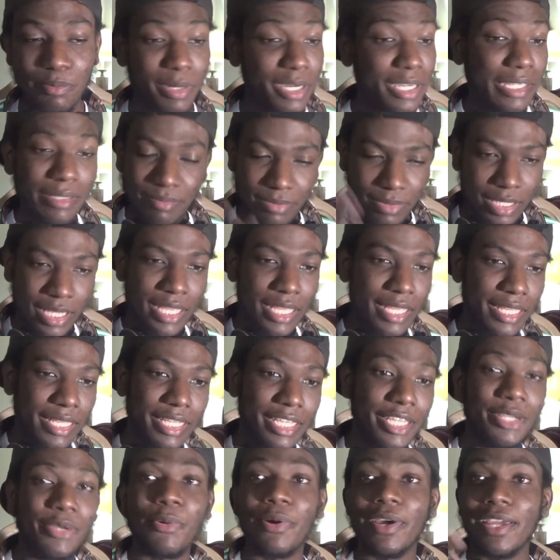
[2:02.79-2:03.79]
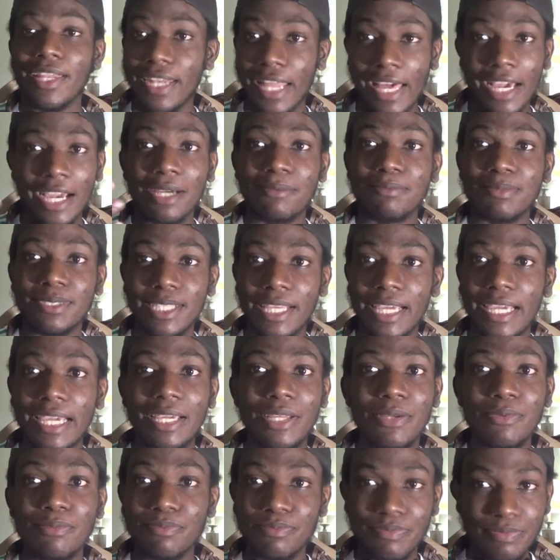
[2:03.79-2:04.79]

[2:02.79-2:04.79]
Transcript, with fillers: But either way, like I'm saying,